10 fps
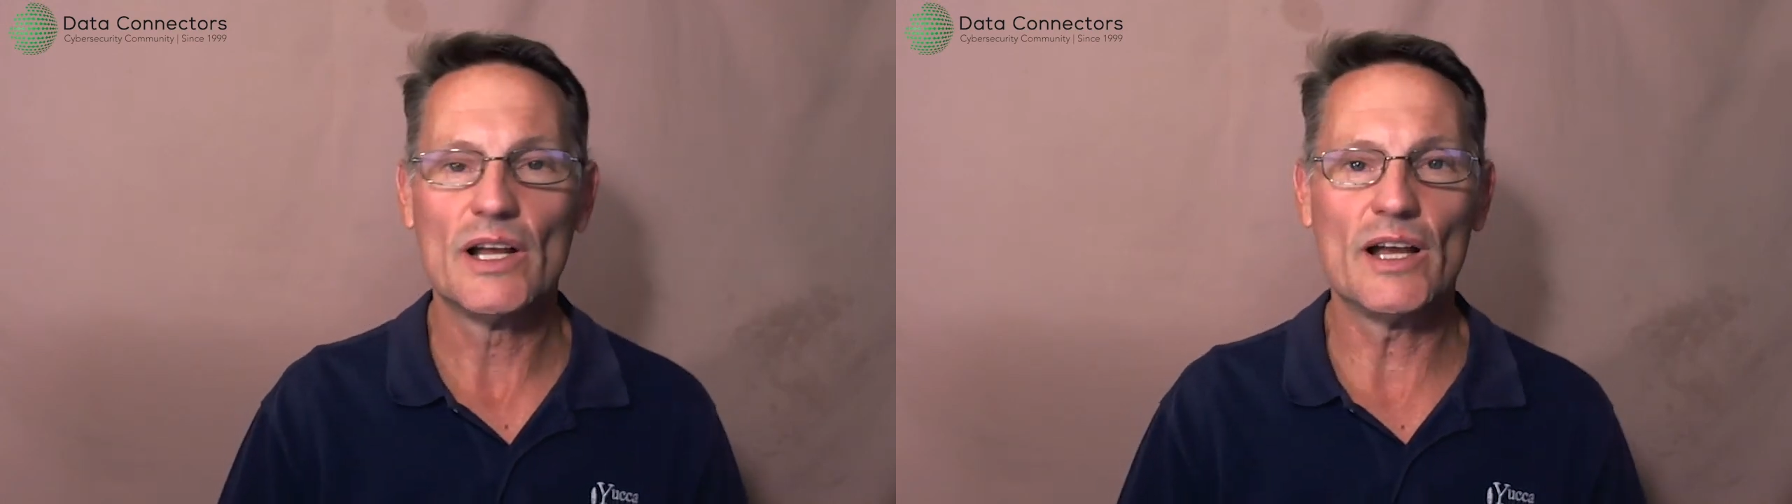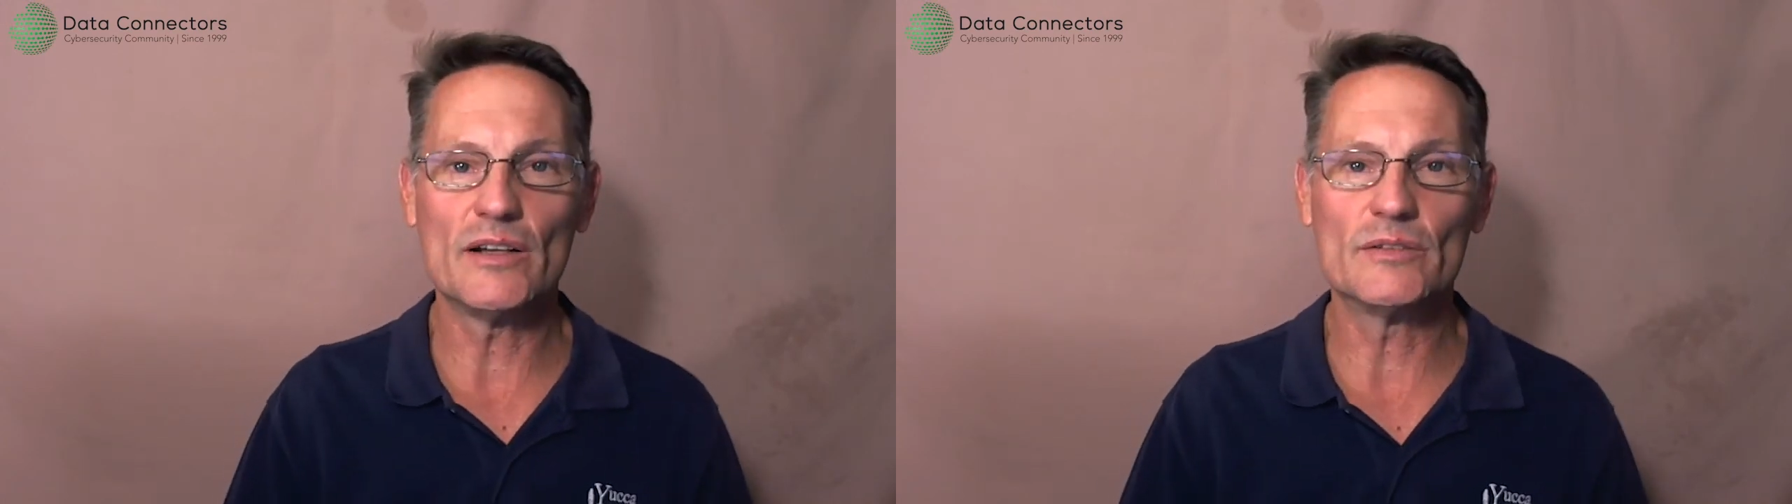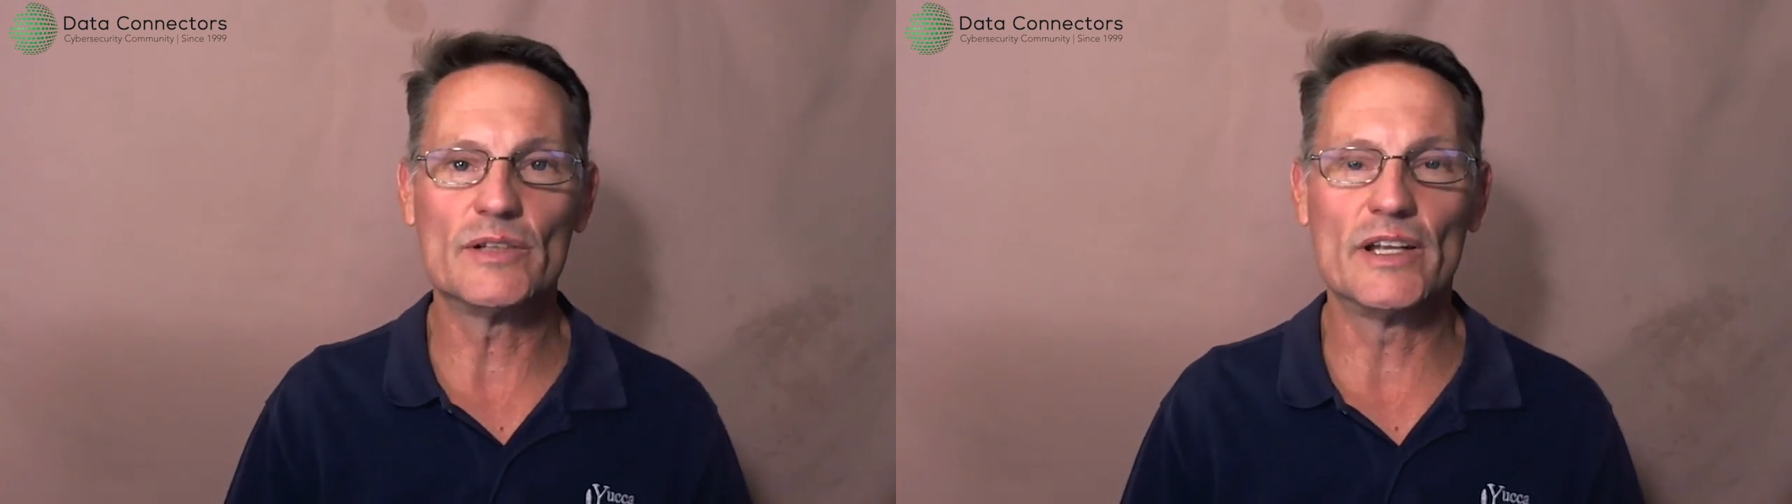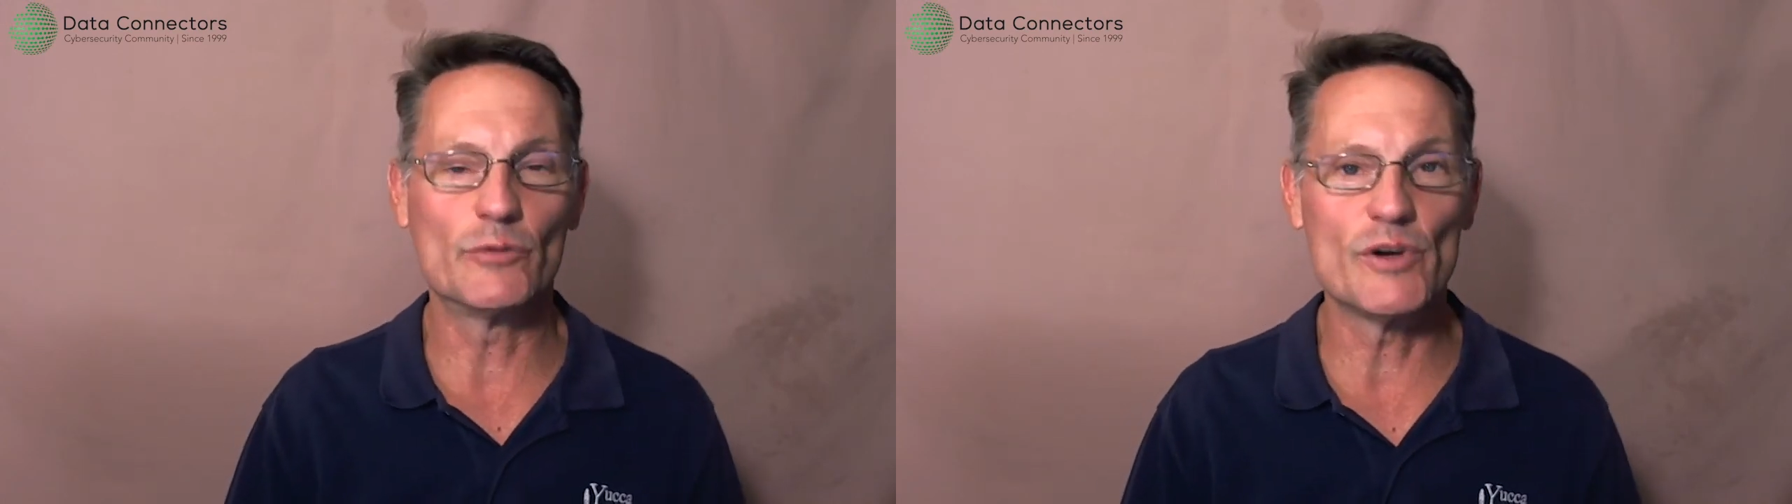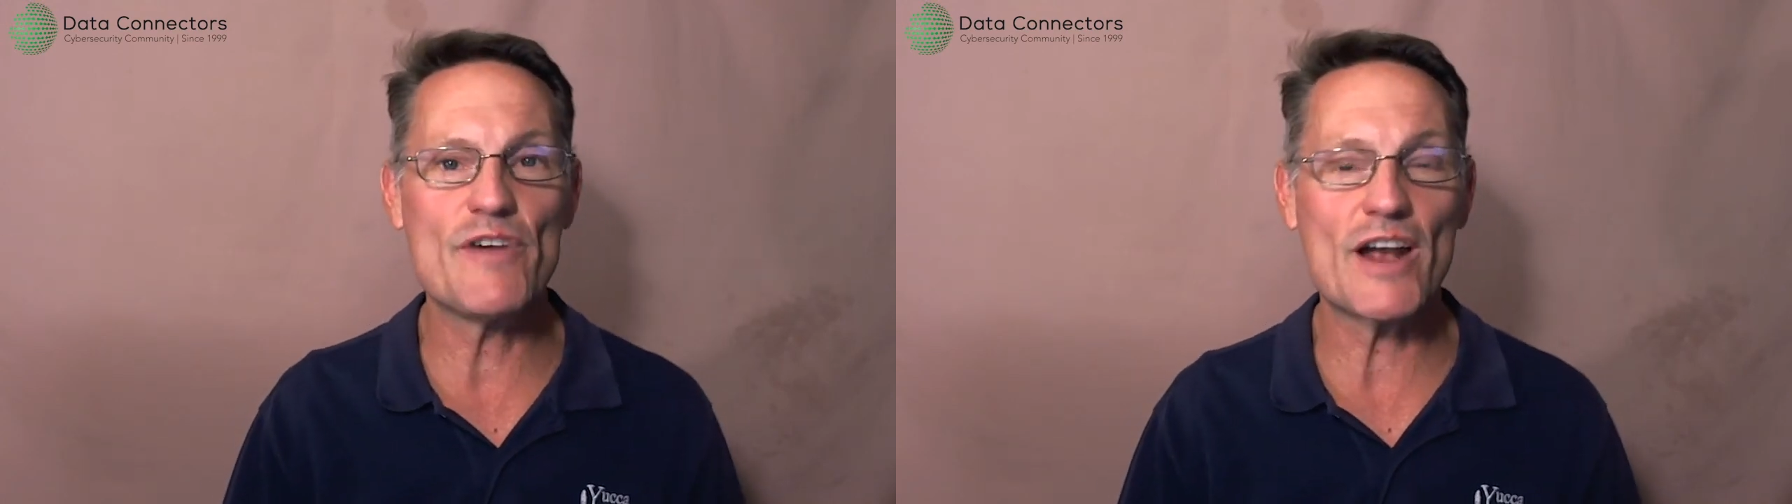and
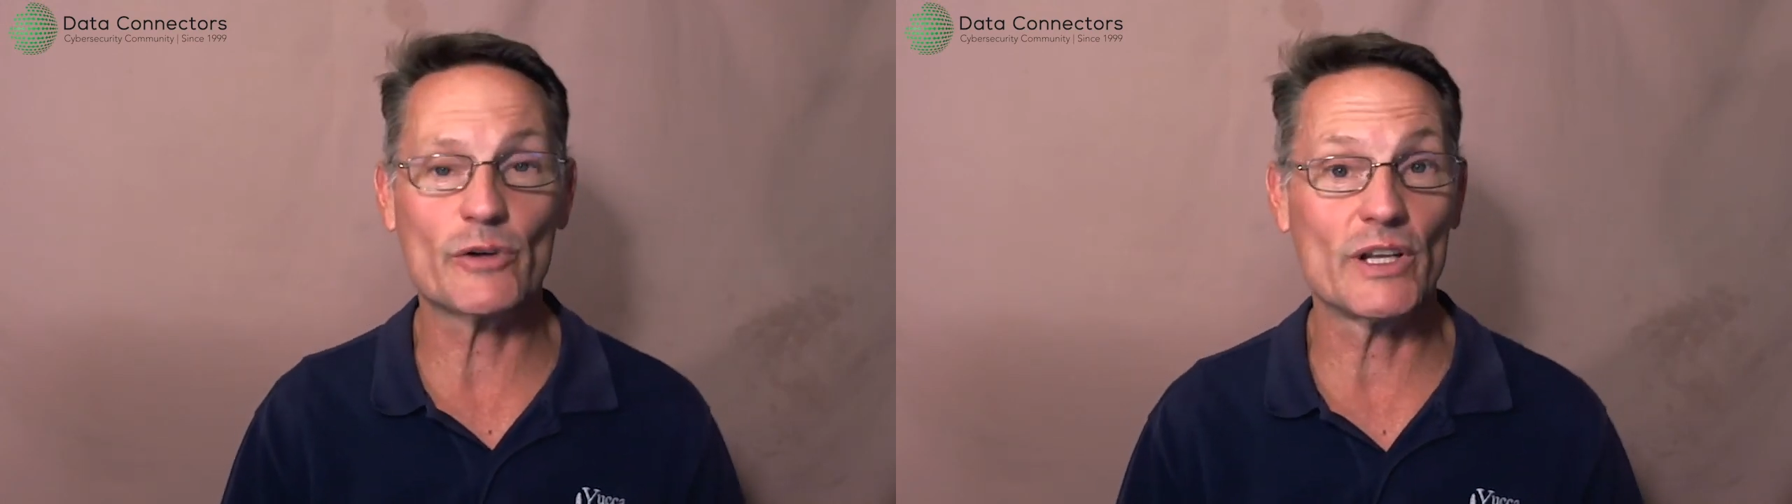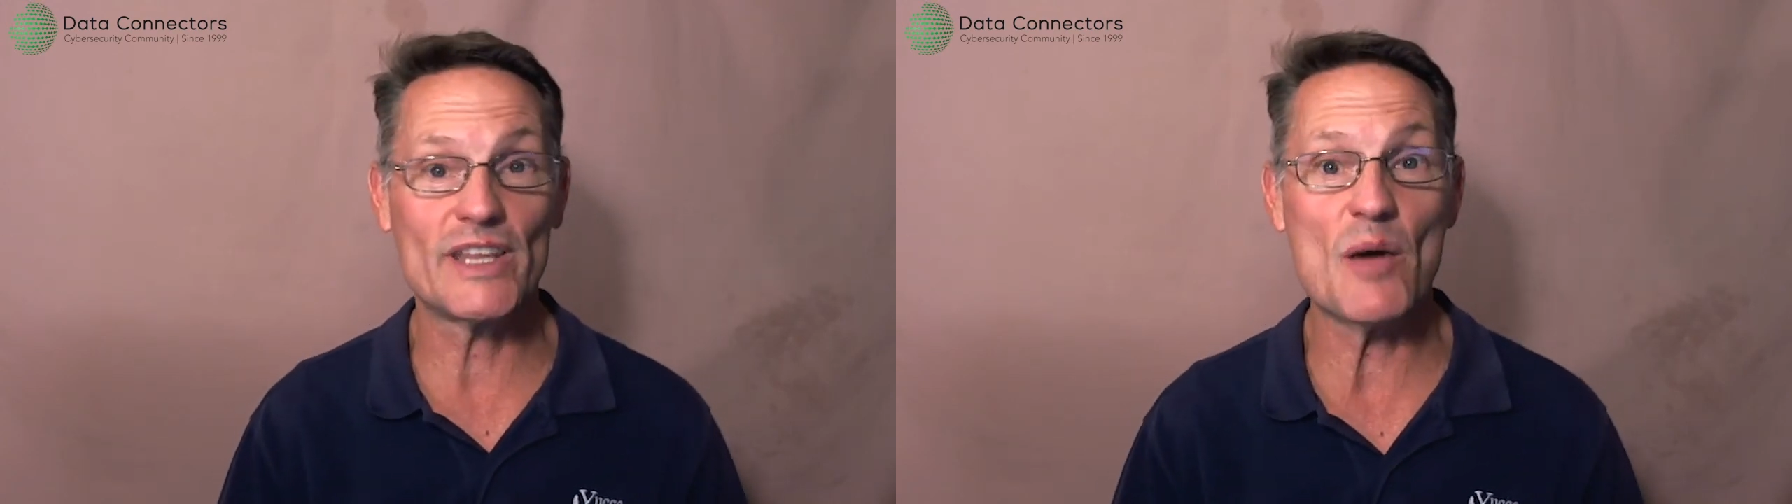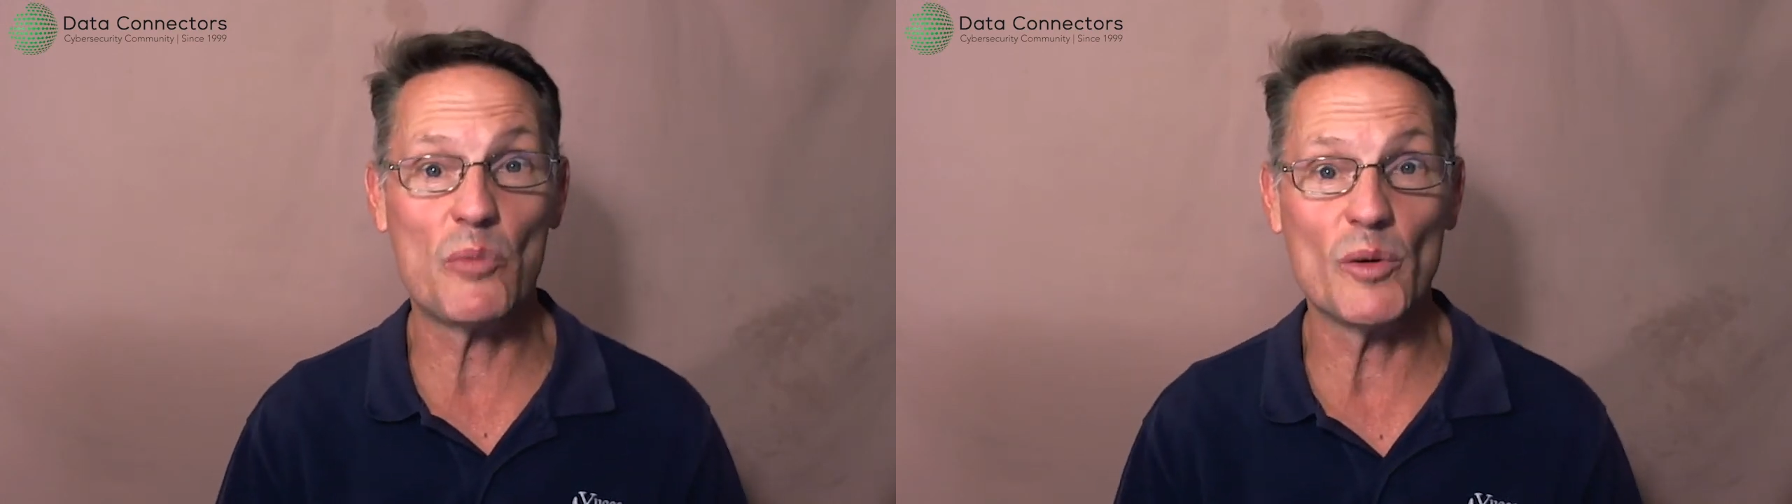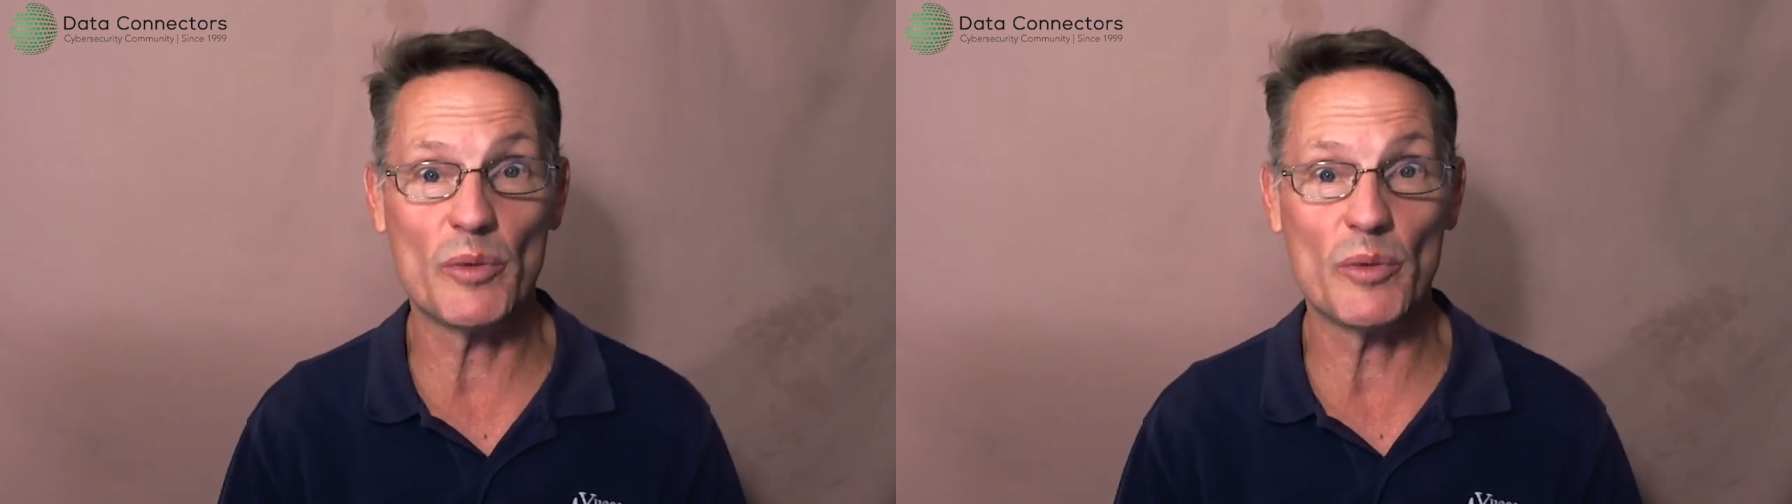refactoring at that point